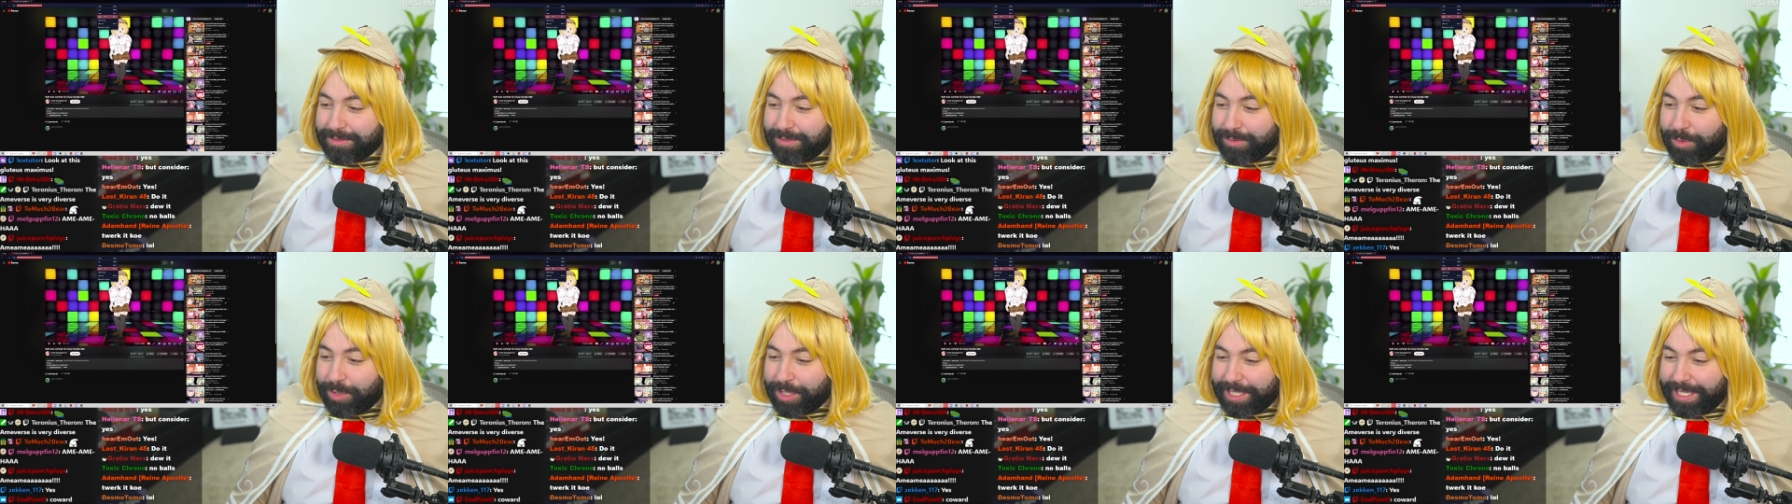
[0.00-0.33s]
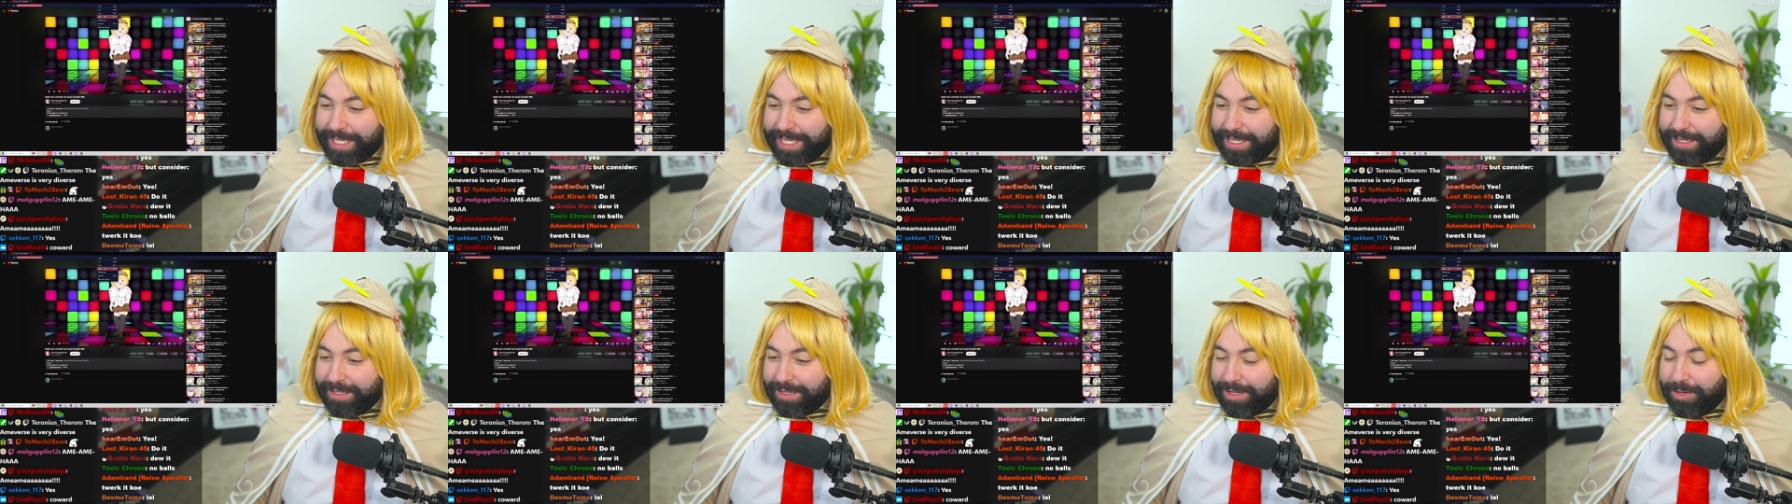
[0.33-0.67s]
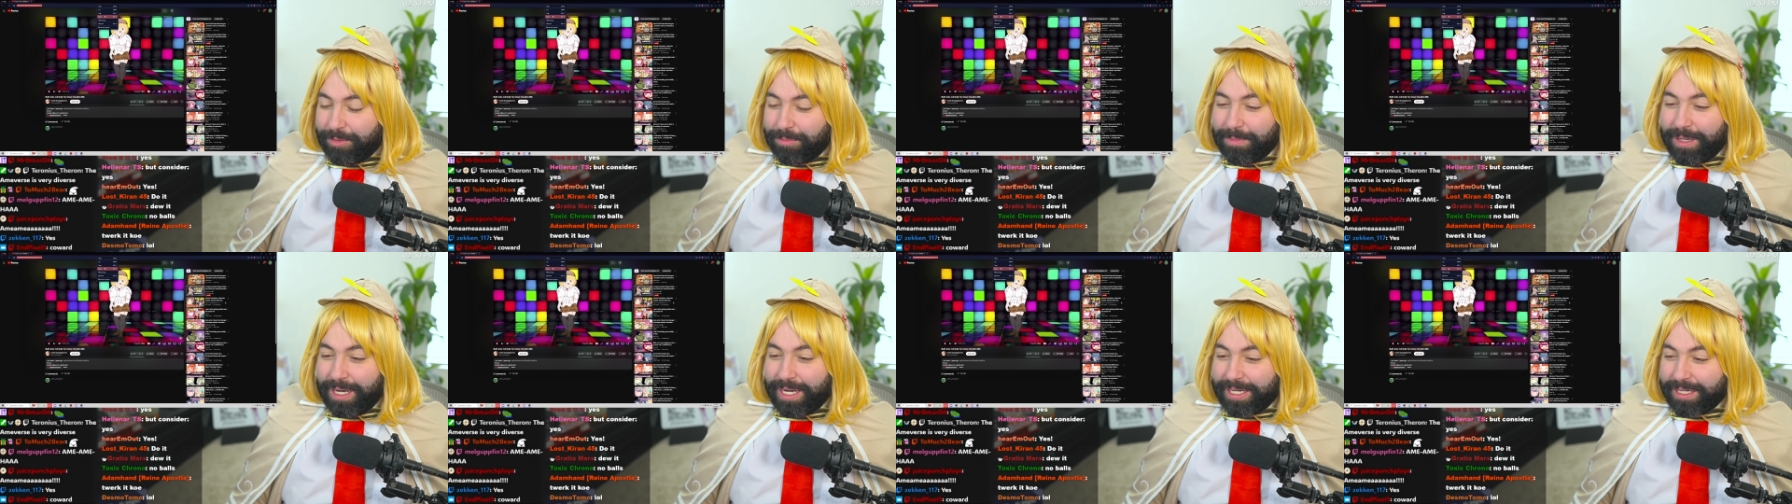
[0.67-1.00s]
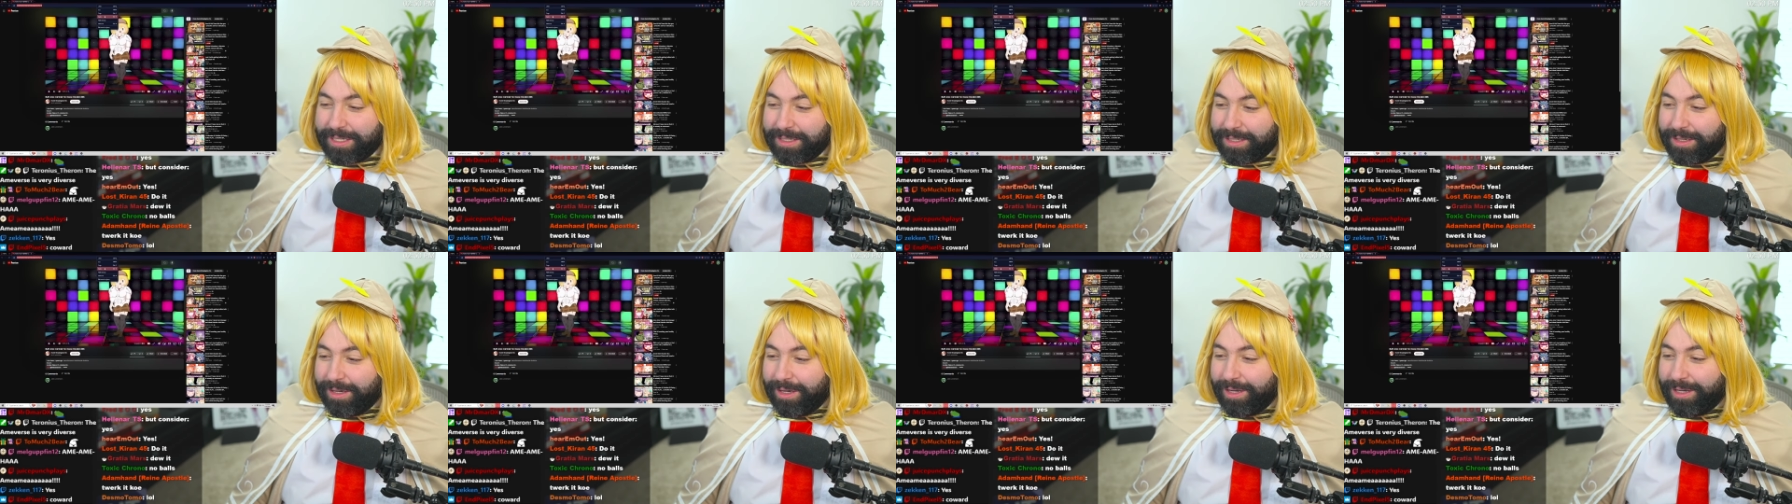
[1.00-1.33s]
Twerk it. Oh my
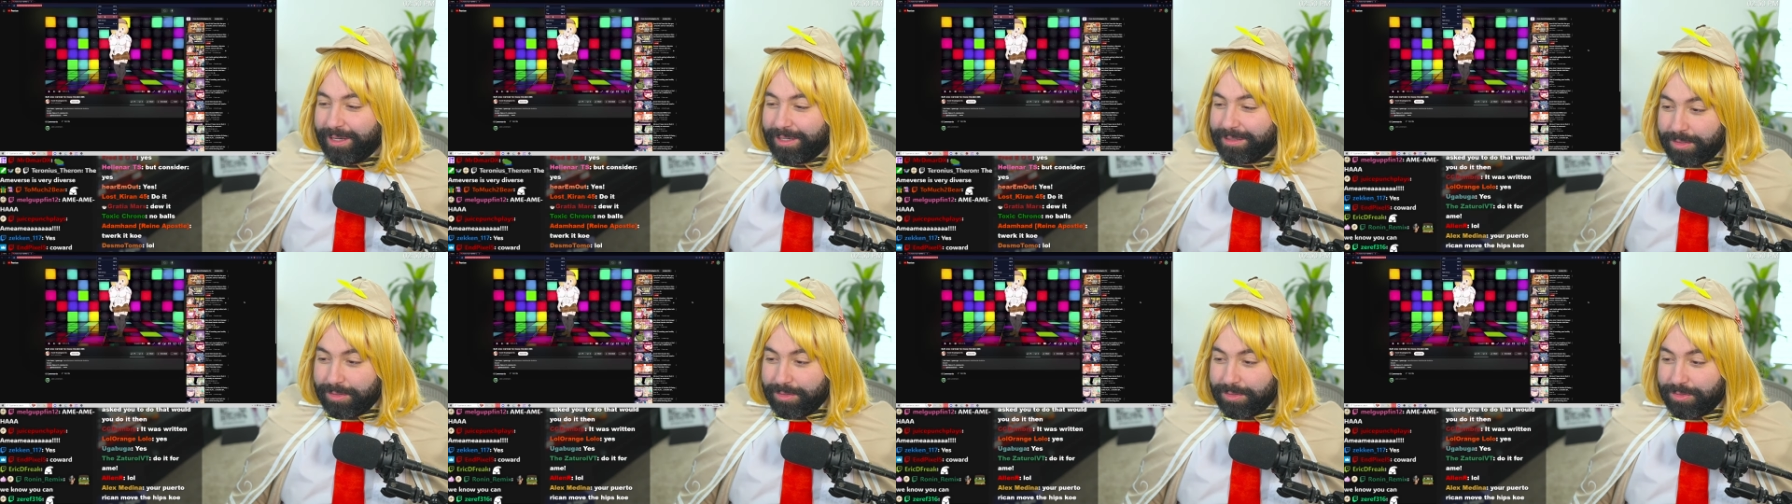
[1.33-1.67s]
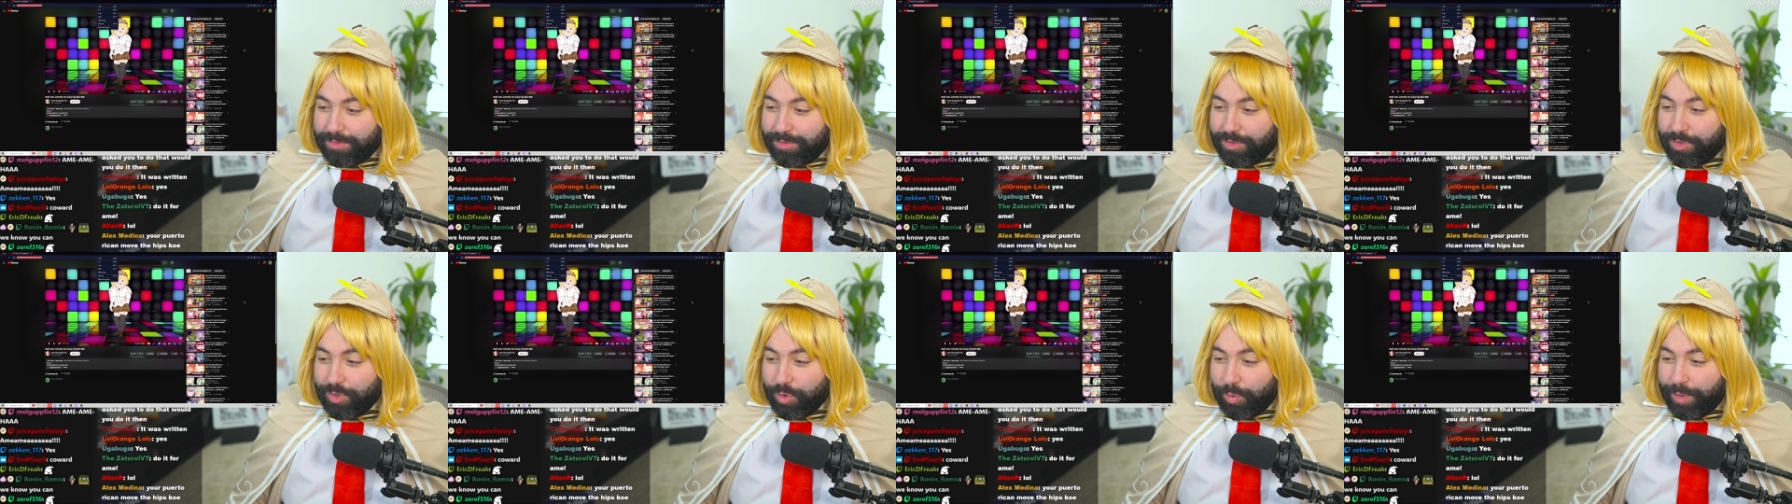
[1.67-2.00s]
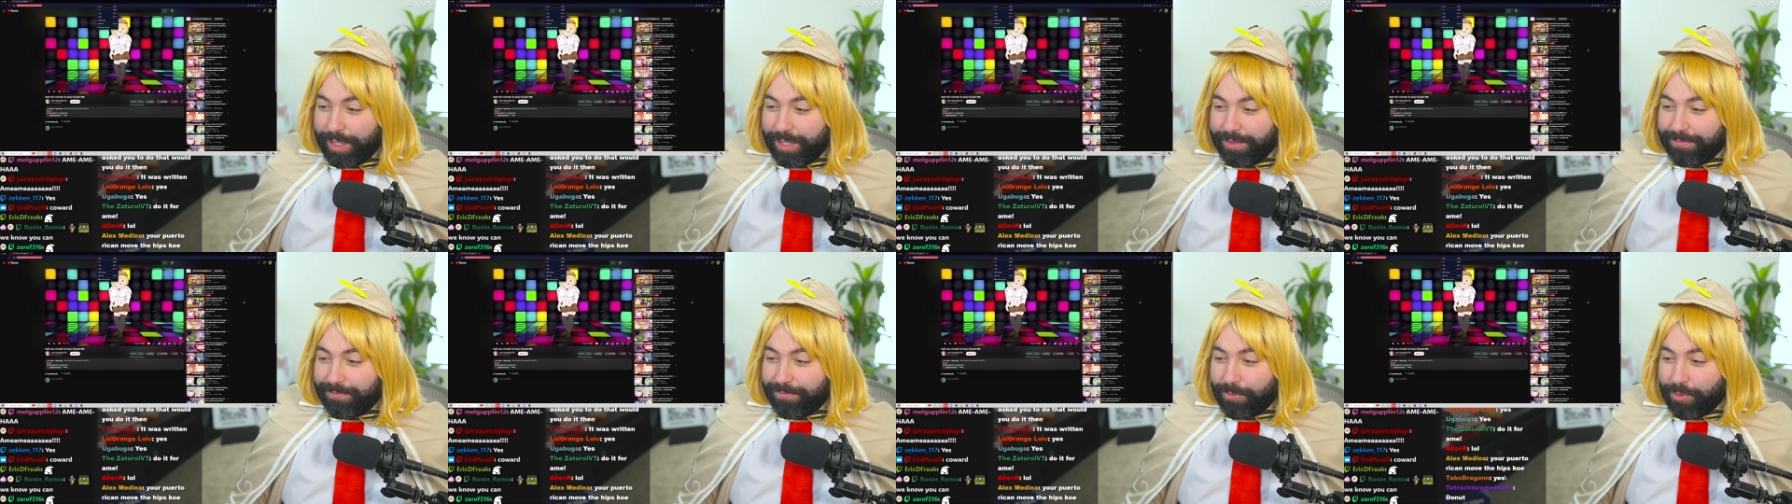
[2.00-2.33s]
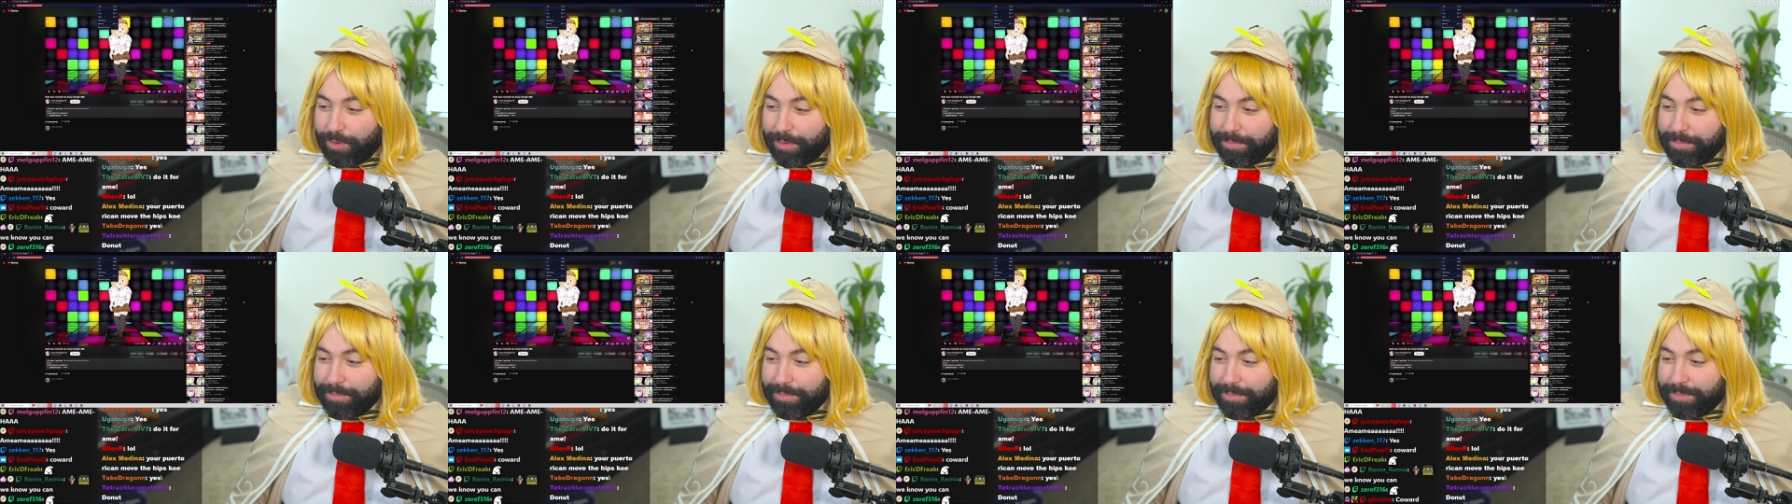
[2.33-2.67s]
god. Do it
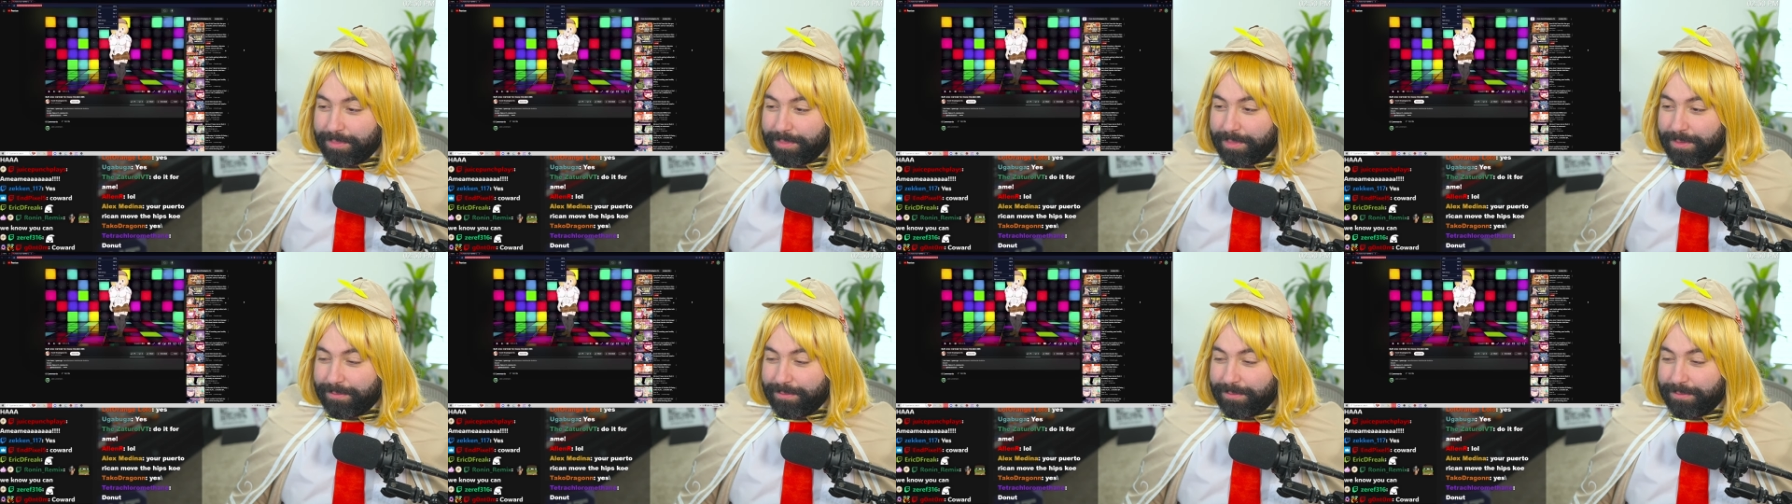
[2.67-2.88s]
for